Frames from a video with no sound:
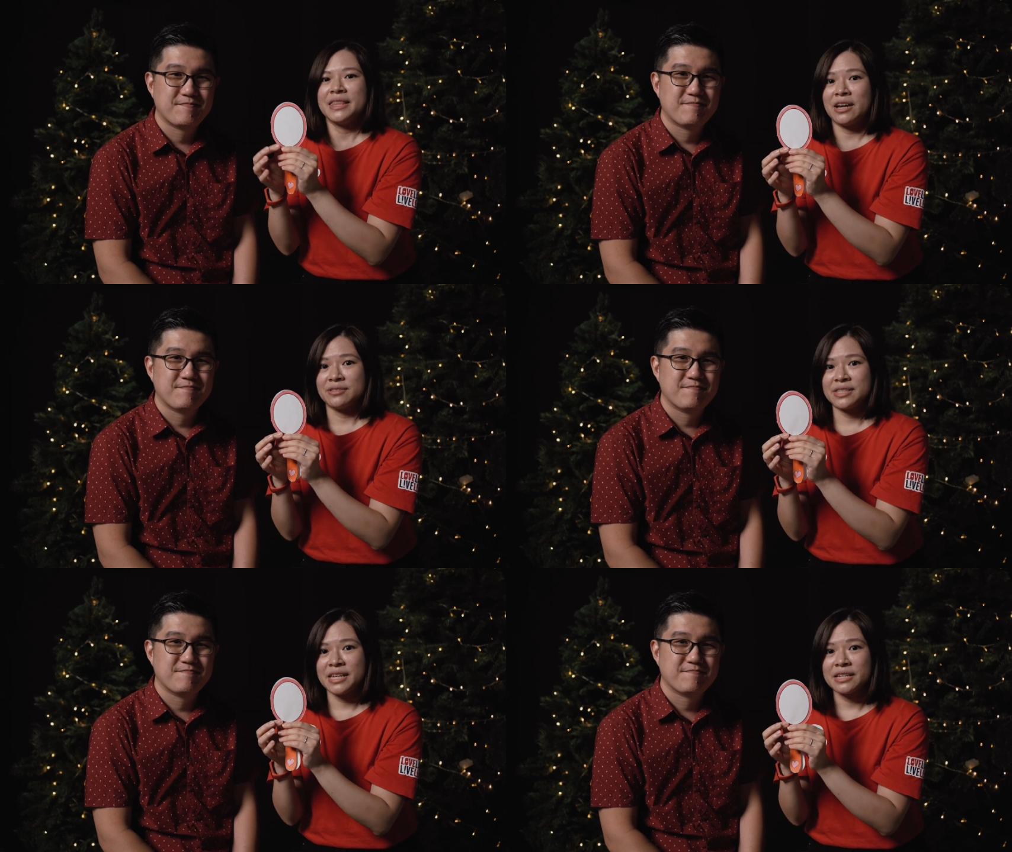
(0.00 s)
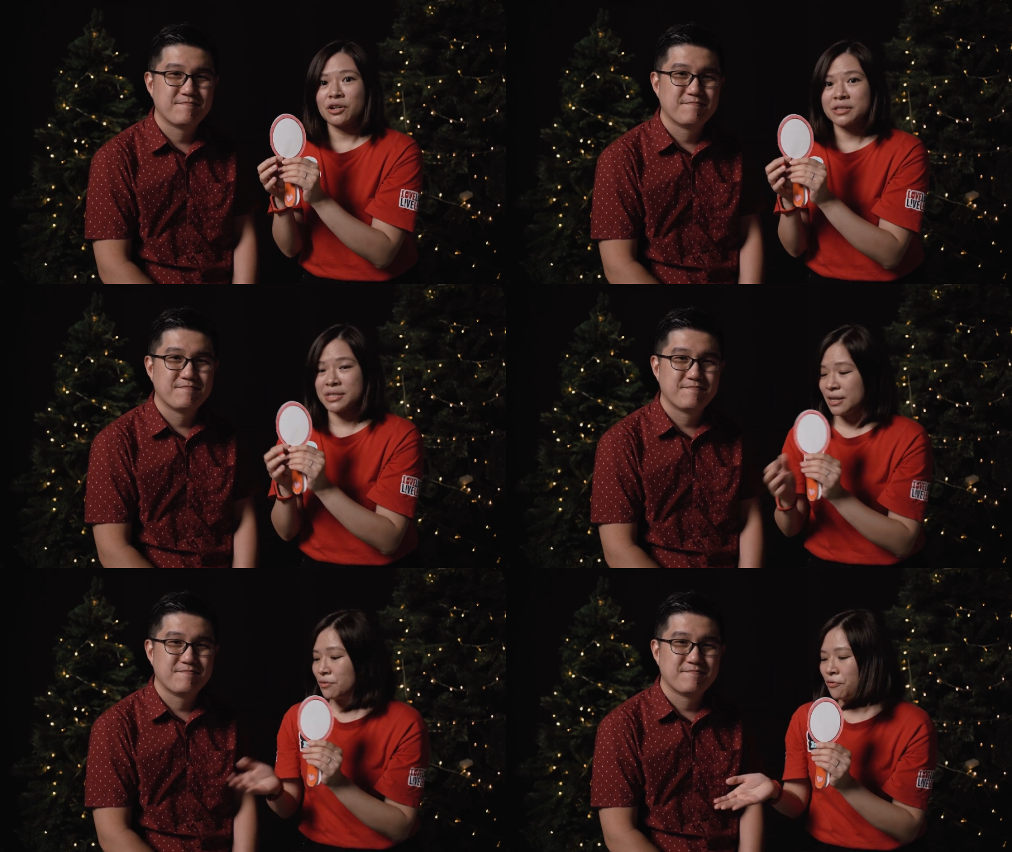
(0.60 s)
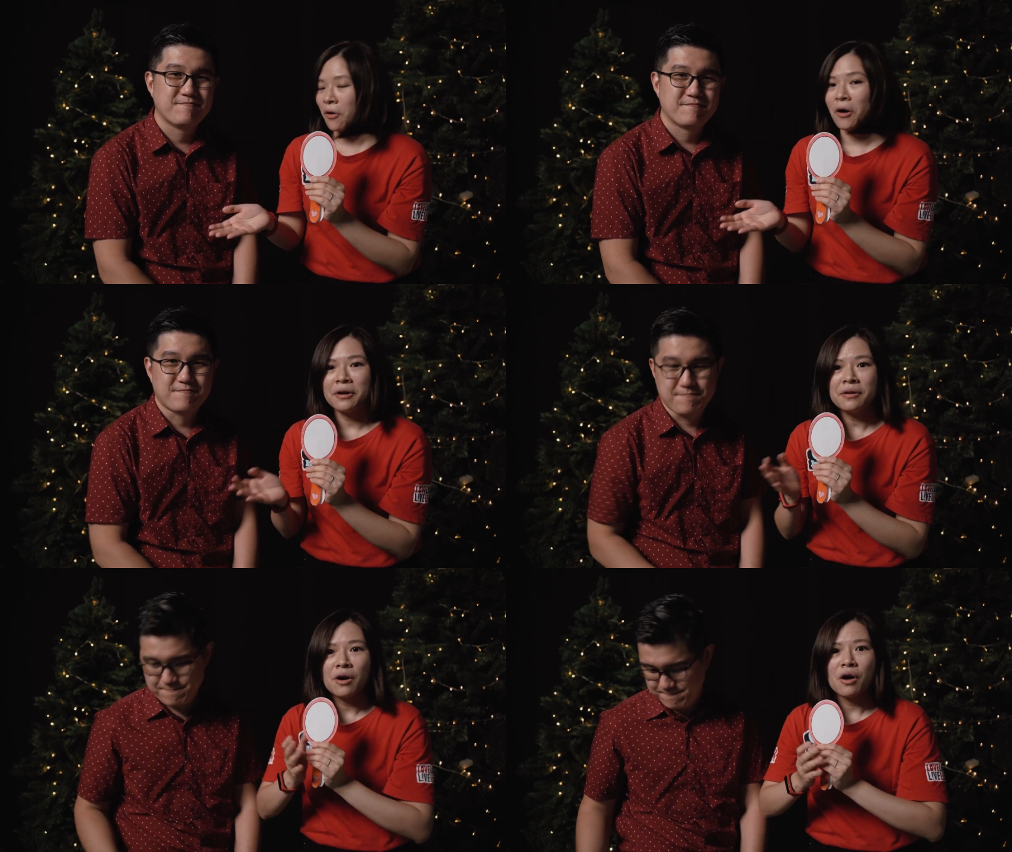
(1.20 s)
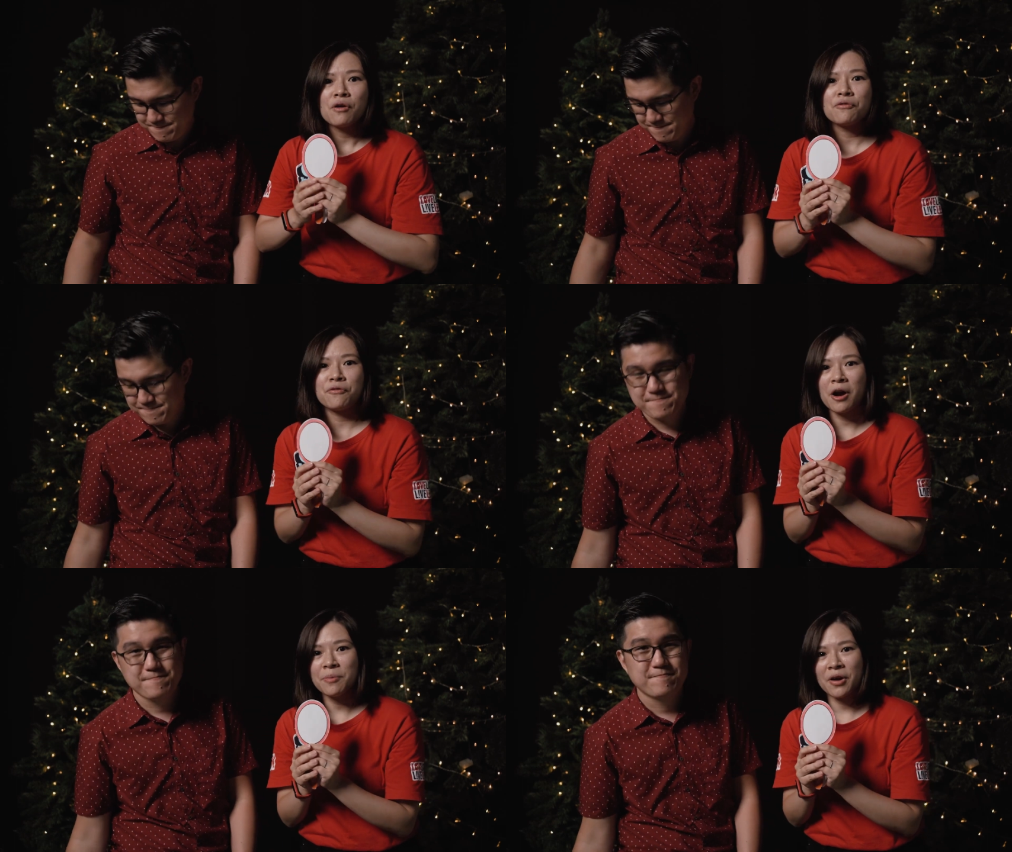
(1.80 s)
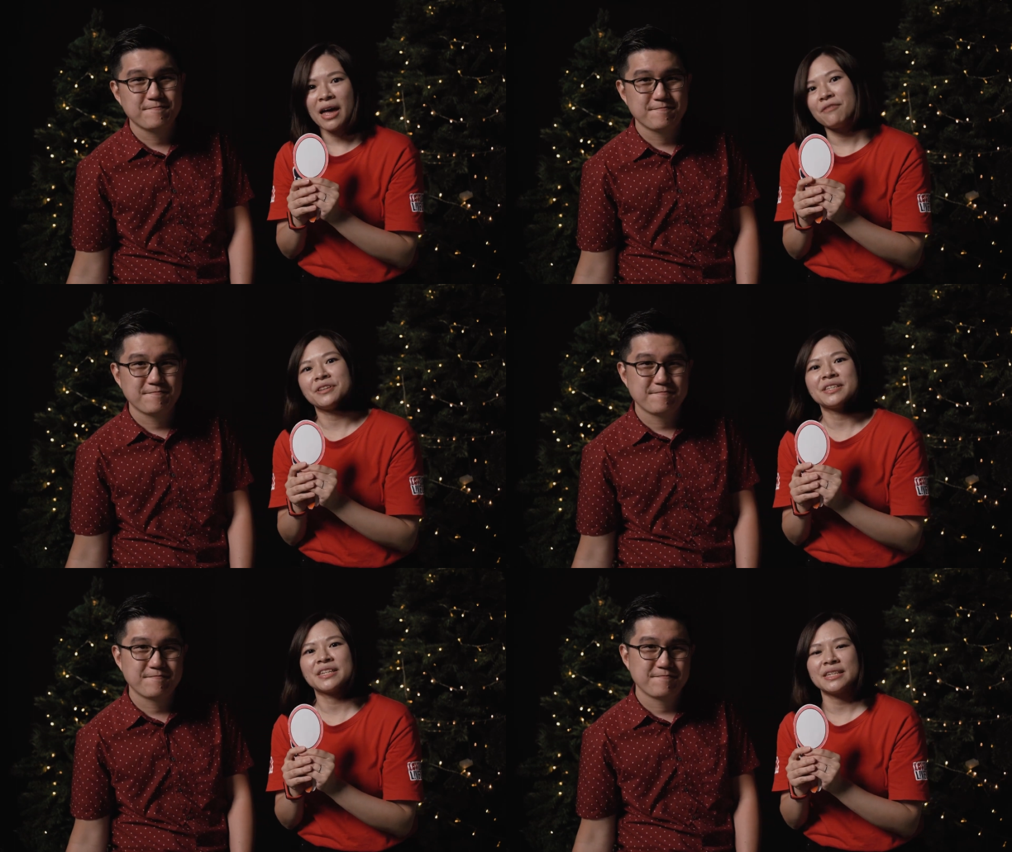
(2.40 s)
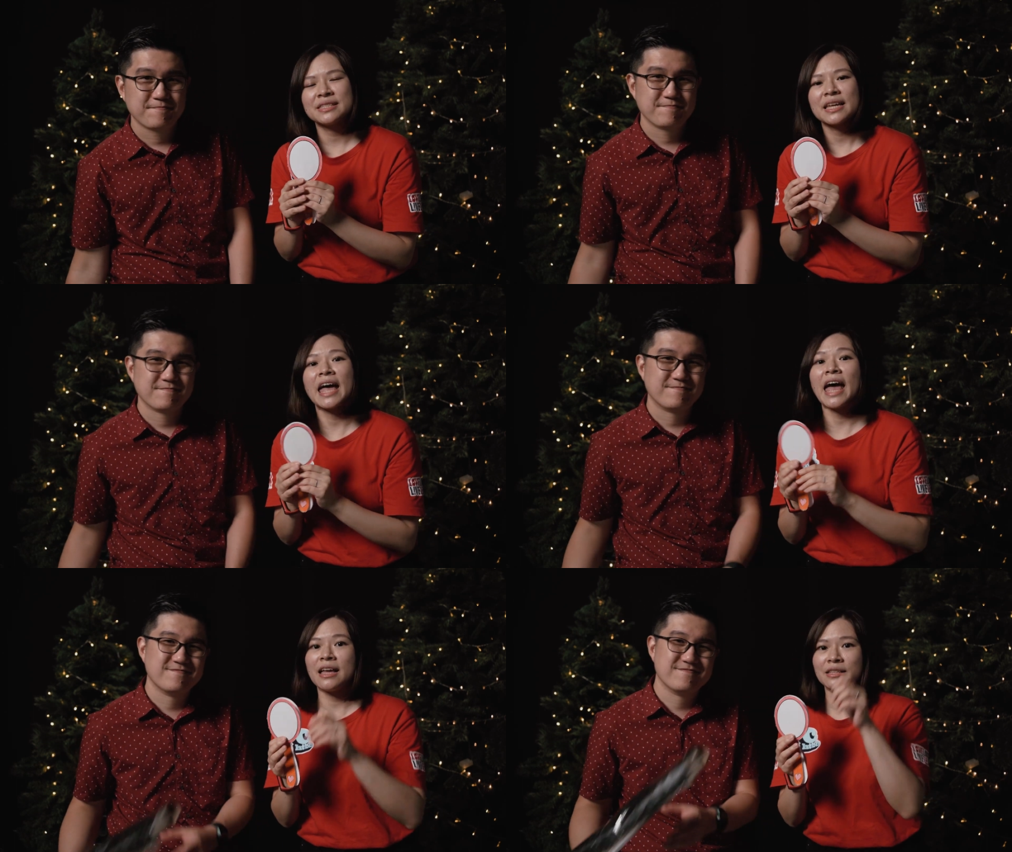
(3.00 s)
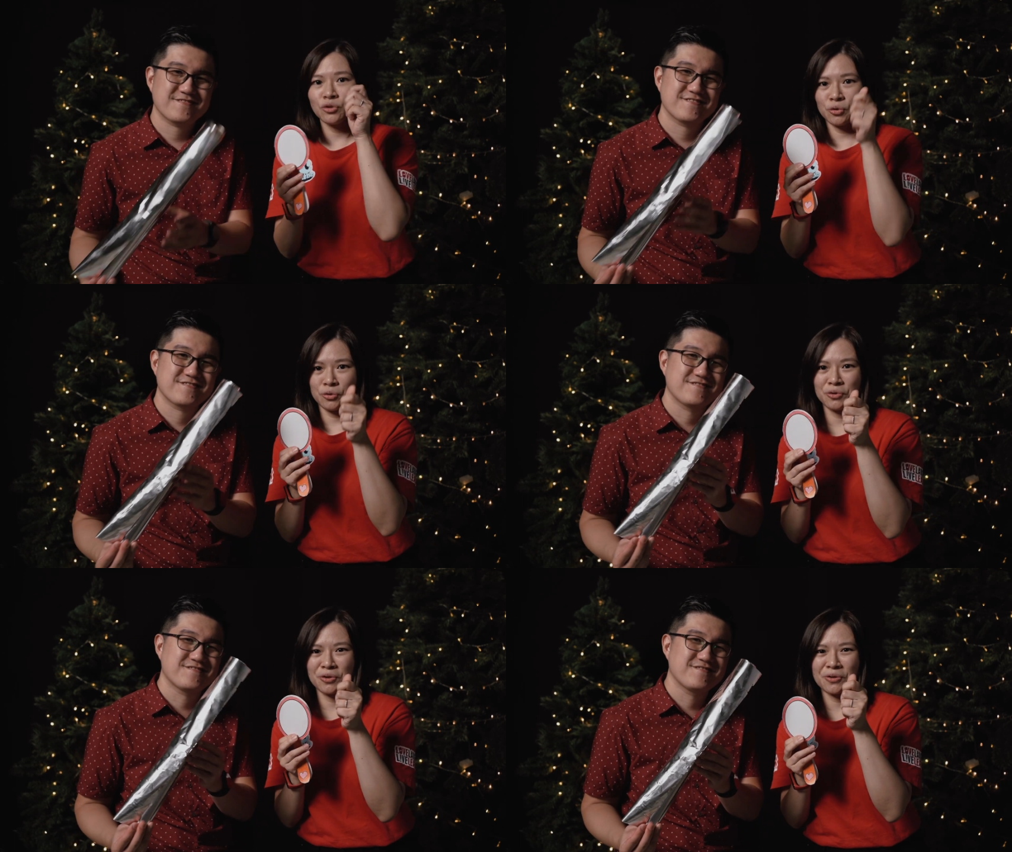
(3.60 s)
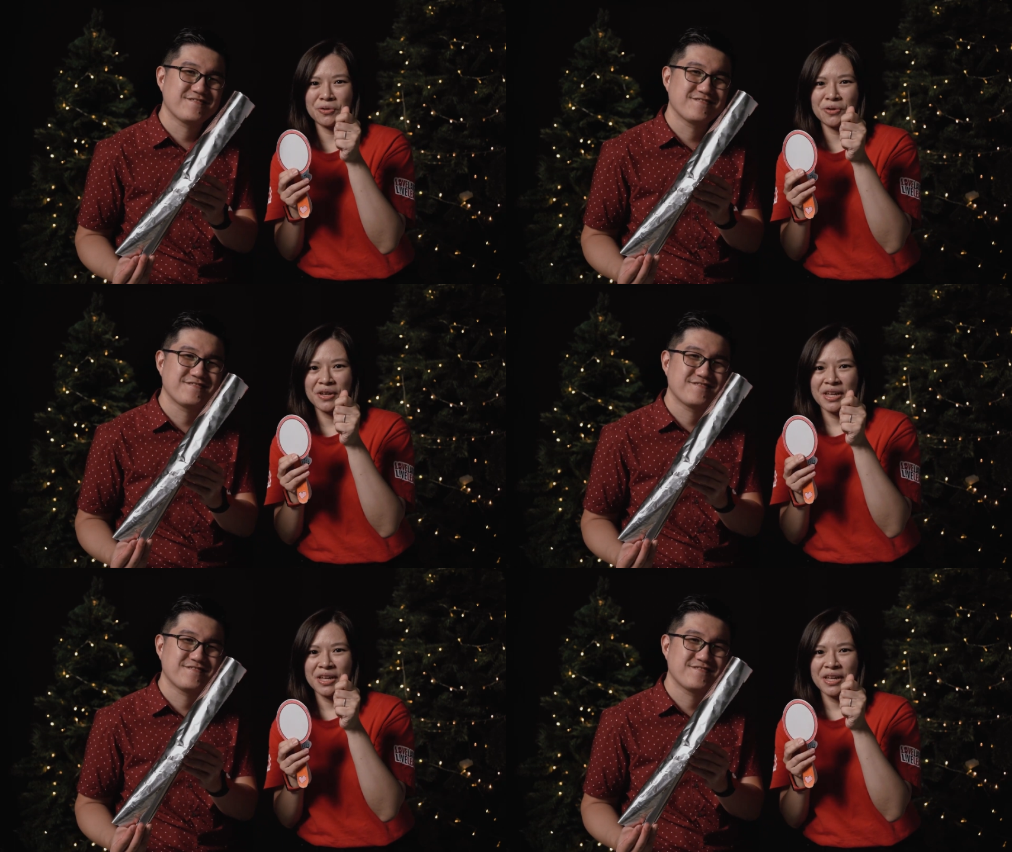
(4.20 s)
Speaker 1: Now take your tin foil from your advent kit and uhu glue